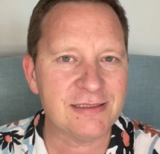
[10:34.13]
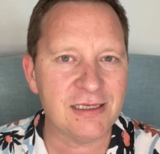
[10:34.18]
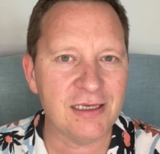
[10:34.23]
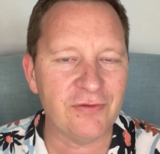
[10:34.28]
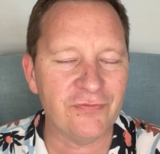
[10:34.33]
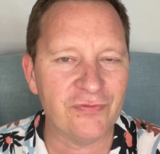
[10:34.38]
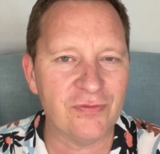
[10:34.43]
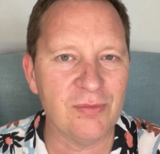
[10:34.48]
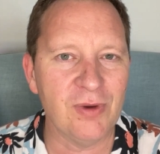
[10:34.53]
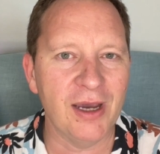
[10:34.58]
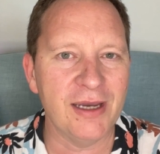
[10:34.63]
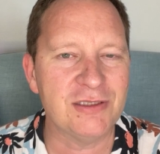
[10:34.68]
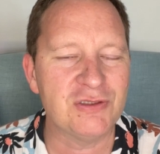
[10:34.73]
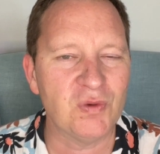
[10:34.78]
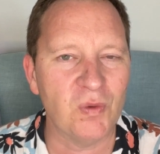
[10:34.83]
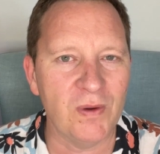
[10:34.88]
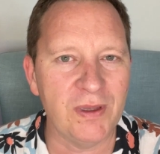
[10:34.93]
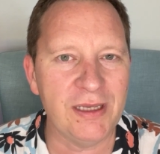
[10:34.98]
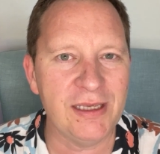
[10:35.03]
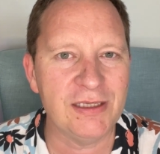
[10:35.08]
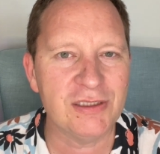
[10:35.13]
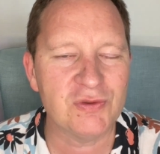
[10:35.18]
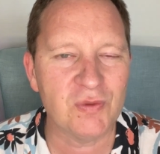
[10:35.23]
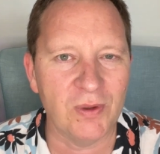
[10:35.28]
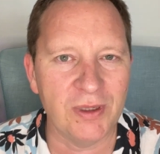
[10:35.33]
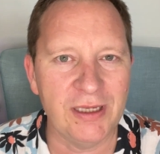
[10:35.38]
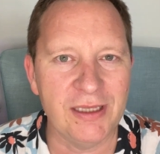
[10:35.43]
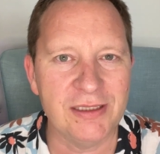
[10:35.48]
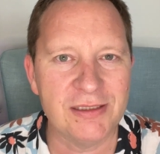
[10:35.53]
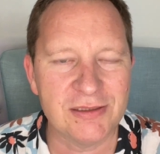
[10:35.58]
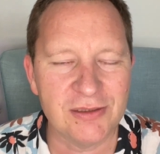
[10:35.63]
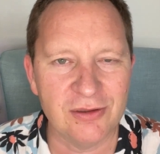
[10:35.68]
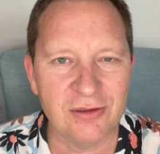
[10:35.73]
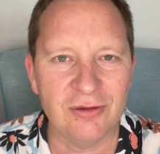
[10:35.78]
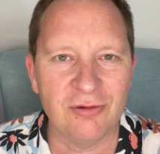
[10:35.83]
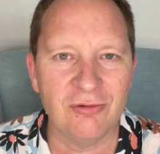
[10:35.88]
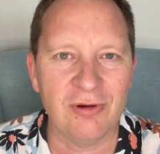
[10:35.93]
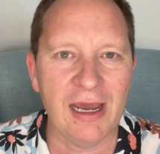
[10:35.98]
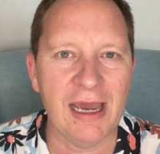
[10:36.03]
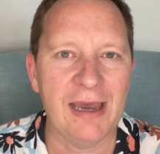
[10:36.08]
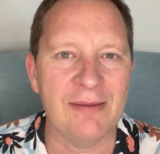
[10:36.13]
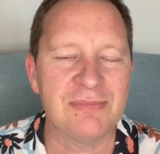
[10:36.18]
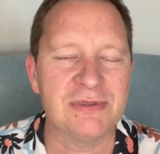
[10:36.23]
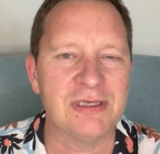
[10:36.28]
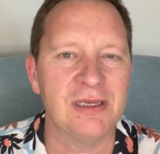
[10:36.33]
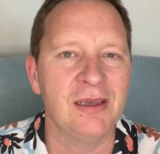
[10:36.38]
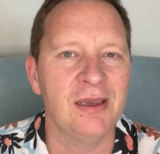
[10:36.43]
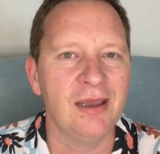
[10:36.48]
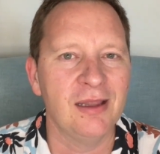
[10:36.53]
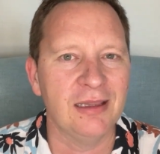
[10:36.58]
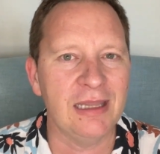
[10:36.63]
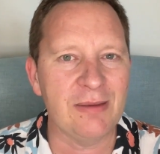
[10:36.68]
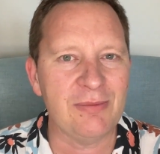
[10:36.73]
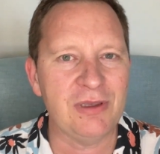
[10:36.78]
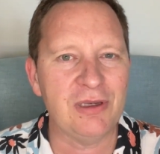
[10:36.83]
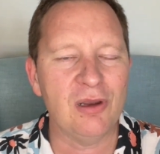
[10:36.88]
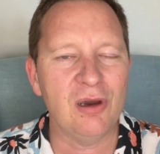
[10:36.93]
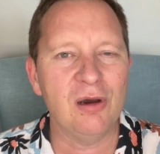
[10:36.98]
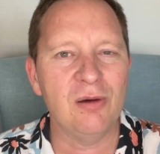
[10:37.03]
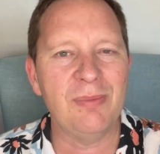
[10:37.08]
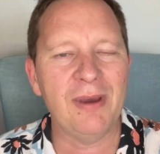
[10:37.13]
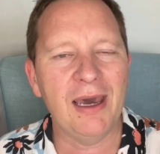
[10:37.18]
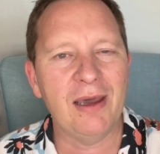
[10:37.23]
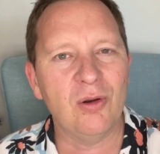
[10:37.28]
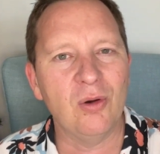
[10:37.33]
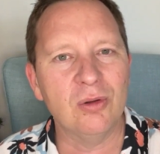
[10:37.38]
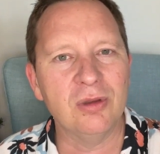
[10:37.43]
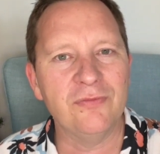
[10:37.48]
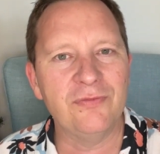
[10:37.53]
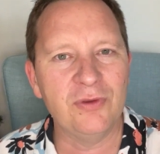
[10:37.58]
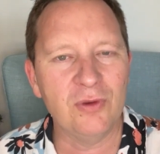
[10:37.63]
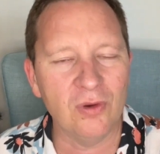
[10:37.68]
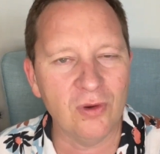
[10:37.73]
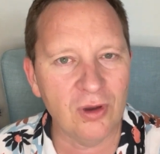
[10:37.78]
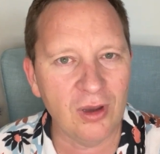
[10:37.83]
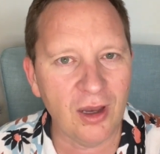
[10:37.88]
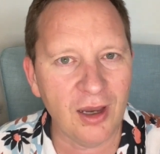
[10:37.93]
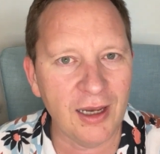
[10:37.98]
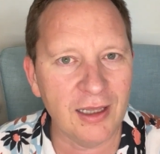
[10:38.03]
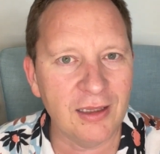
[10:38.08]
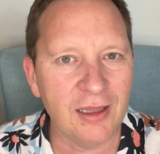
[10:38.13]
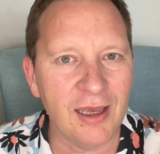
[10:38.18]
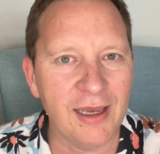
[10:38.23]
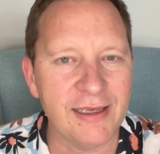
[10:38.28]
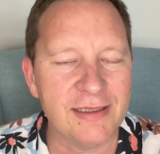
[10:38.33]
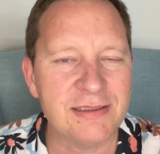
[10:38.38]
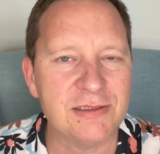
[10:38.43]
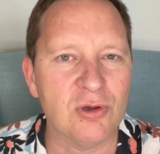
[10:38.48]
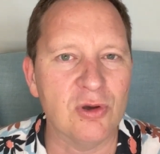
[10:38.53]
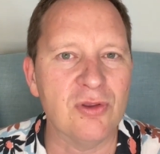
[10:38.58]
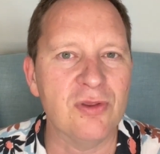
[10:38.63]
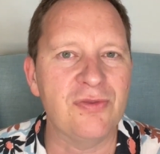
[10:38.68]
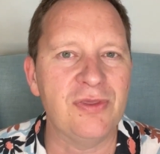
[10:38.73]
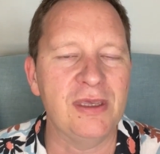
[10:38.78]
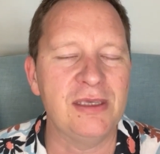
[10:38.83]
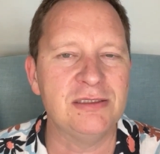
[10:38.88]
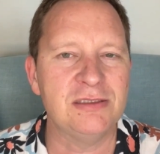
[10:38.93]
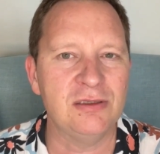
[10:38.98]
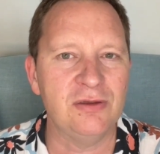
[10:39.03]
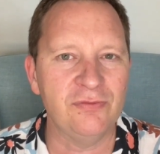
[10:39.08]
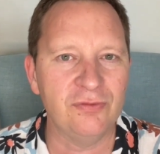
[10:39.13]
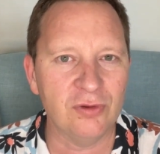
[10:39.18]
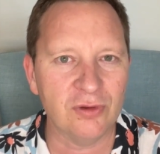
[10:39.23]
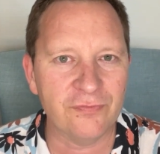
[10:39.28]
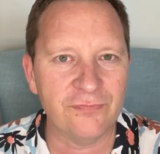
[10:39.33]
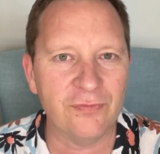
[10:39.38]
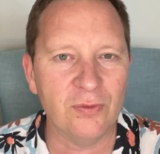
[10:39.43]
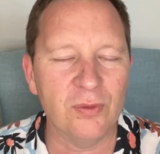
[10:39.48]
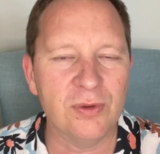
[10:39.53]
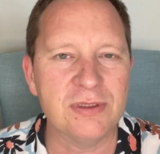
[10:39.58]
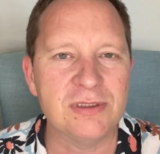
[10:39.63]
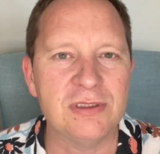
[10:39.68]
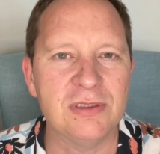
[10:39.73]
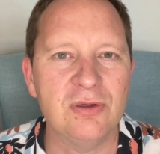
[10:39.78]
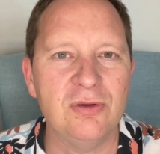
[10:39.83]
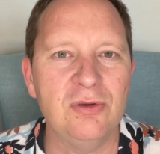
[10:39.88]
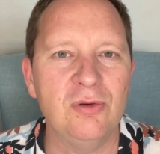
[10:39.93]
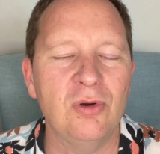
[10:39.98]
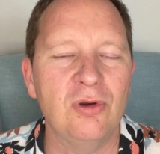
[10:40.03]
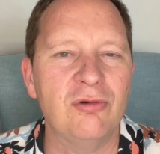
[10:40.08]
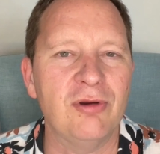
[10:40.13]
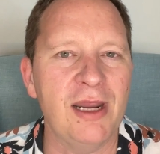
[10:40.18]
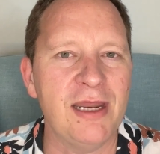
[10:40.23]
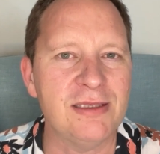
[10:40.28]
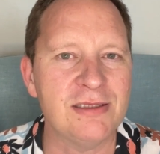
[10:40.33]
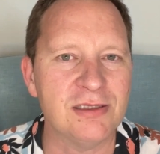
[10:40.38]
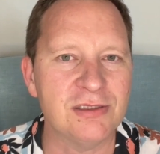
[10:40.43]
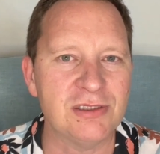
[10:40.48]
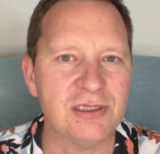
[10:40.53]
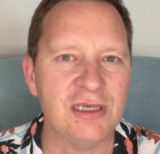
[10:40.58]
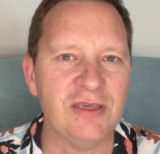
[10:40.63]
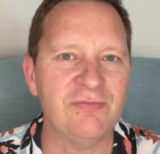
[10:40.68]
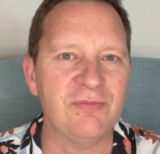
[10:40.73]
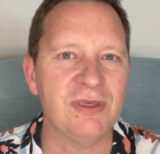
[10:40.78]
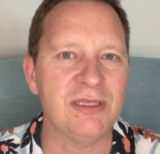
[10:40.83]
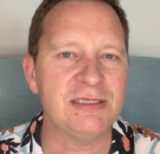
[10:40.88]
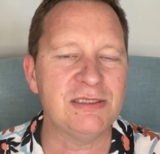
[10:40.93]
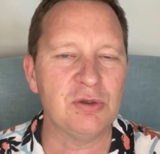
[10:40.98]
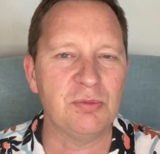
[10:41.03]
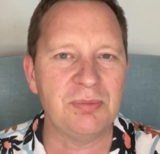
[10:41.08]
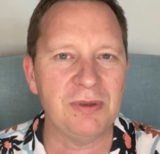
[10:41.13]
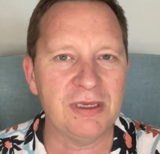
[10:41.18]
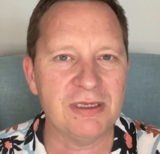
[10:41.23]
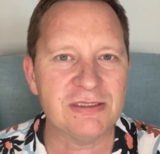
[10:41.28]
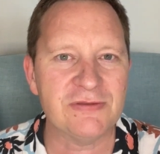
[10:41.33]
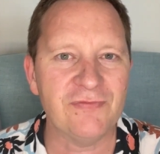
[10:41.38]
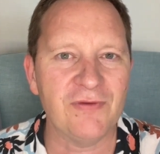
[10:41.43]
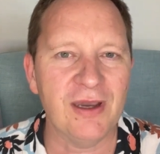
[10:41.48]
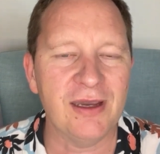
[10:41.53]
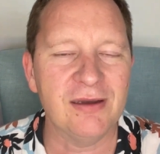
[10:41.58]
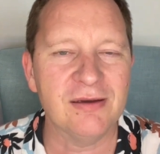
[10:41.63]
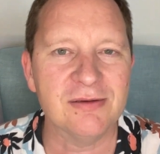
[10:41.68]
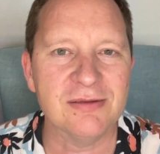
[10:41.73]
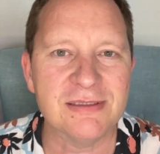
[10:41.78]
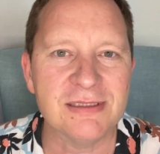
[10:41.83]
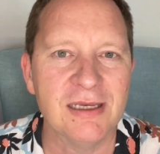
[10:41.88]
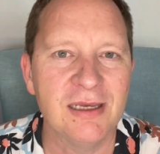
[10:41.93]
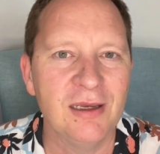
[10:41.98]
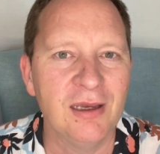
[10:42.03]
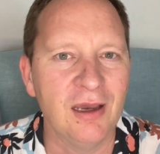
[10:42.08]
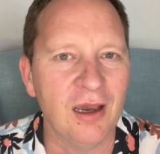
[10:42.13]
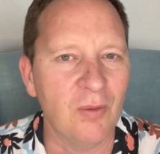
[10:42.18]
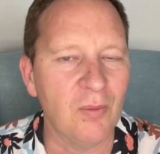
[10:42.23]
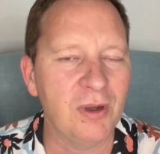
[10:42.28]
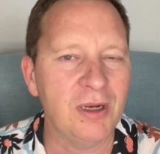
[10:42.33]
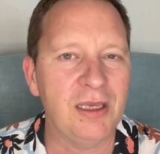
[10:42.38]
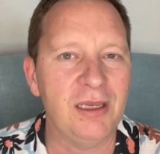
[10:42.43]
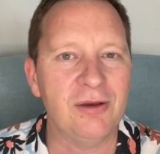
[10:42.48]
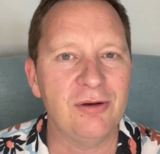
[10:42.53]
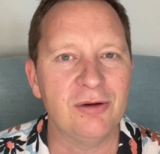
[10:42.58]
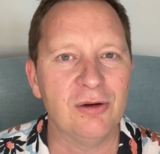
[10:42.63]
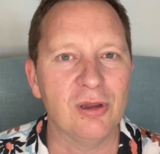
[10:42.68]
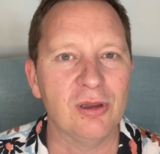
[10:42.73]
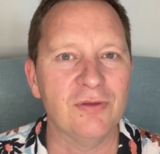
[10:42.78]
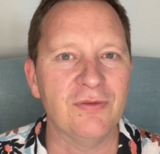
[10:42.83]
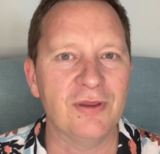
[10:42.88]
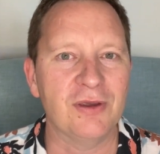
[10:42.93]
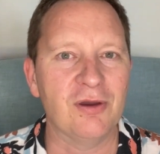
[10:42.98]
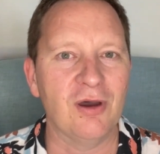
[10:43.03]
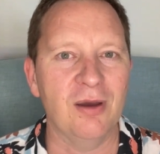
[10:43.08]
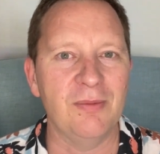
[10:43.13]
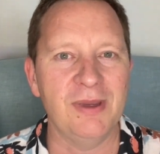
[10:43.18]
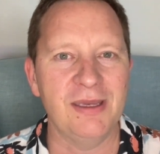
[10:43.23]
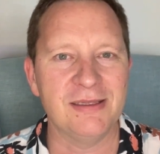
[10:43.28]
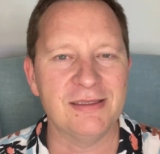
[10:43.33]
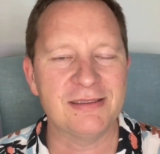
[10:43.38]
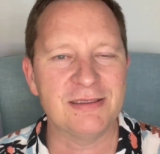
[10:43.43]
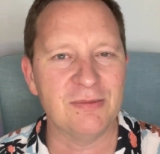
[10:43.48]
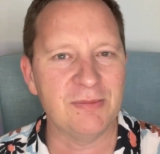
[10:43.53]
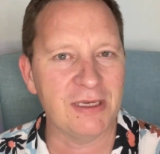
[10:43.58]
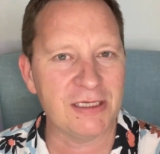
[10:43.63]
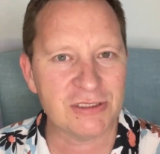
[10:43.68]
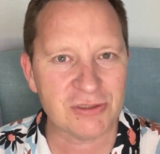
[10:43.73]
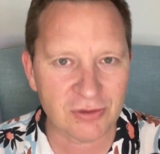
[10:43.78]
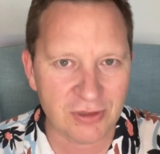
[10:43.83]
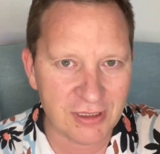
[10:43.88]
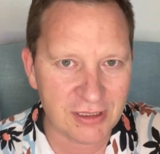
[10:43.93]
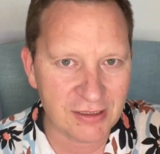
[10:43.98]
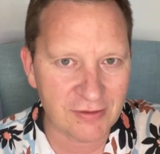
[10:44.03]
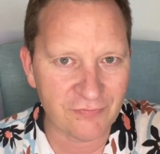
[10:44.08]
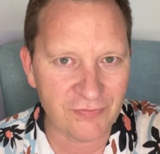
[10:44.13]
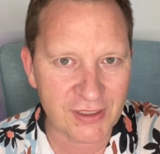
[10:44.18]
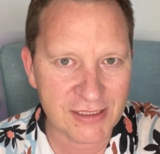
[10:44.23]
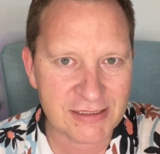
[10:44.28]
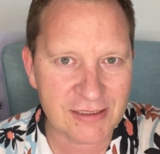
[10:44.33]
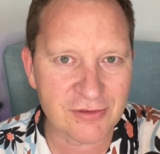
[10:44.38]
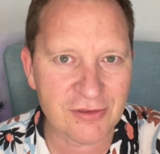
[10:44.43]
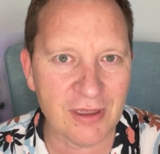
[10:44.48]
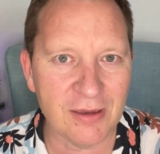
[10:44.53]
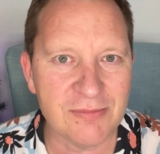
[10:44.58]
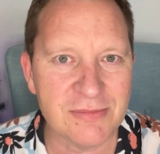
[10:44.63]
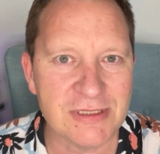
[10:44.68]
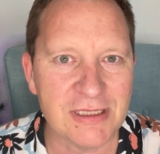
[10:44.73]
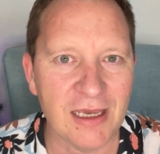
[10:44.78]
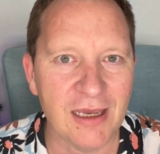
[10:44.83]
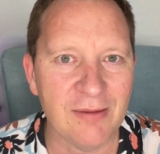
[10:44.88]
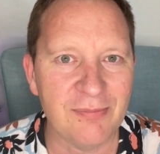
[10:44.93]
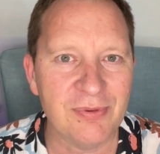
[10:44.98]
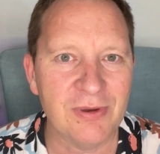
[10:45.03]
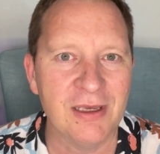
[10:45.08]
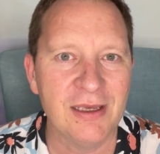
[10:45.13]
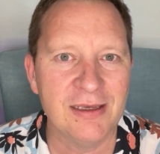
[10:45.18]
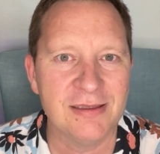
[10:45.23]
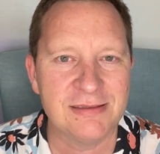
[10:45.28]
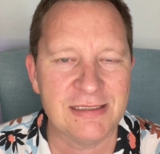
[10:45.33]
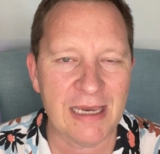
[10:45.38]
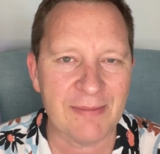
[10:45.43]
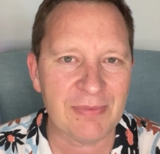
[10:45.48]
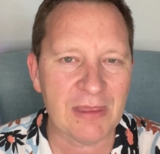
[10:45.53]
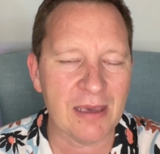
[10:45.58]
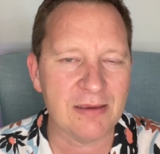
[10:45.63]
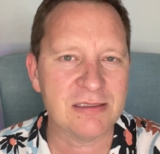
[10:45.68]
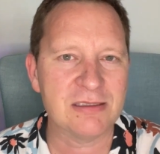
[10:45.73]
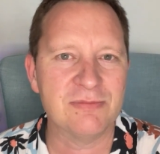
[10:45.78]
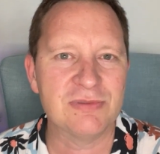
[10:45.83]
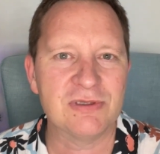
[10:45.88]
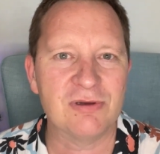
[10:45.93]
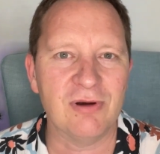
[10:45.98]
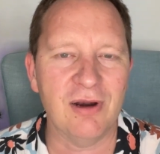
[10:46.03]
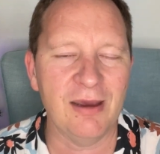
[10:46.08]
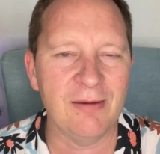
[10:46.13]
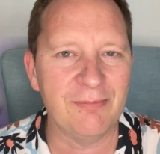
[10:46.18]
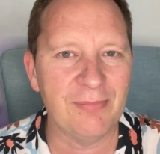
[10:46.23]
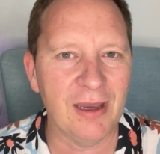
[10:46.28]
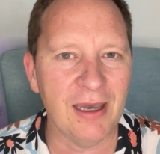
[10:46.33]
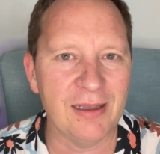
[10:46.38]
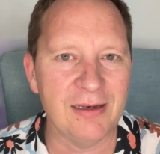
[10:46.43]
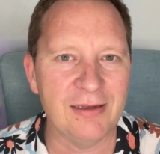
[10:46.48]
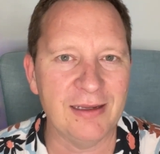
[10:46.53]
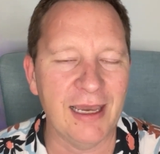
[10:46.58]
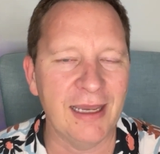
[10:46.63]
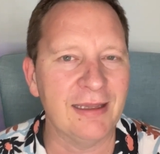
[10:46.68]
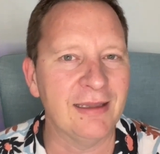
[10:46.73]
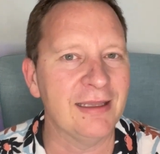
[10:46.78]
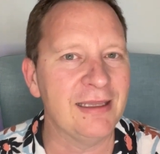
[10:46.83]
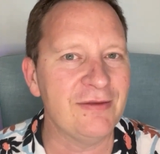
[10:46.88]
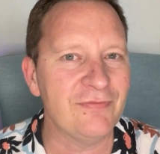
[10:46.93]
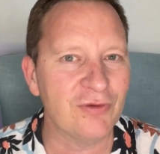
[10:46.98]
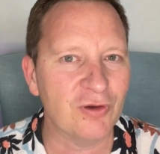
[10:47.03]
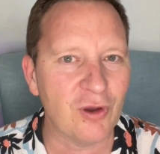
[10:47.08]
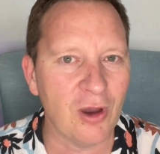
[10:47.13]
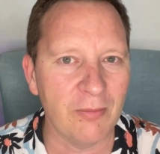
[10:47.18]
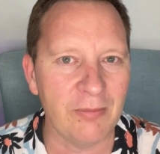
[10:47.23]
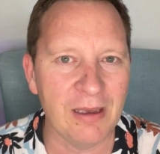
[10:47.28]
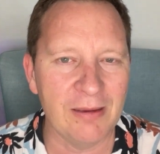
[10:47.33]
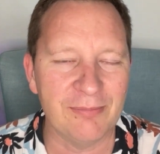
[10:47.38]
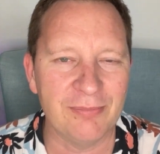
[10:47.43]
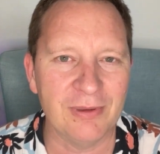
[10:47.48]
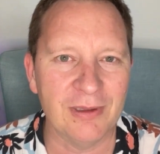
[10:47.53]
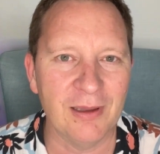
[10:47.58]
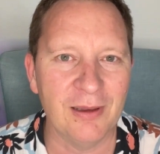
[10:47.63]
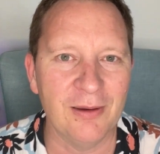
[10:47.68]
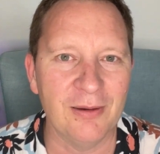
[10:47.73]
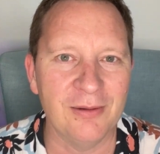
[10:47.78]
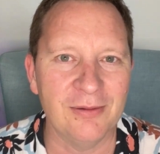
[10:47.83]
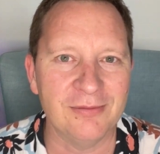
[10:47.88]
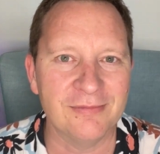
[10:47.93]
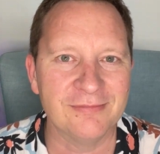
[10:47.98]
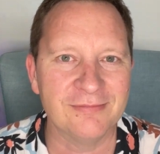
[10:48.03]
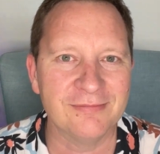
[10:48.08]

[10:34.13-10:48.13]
it for my 2022 Wrapped. Let me know about all of your highlights, all the things you've looked forward to, your greatest achievements, your biggest fails. I want to hear it all in the comments. So make sure you give this a thumbs up, tap that subscribe button and leave a comment below.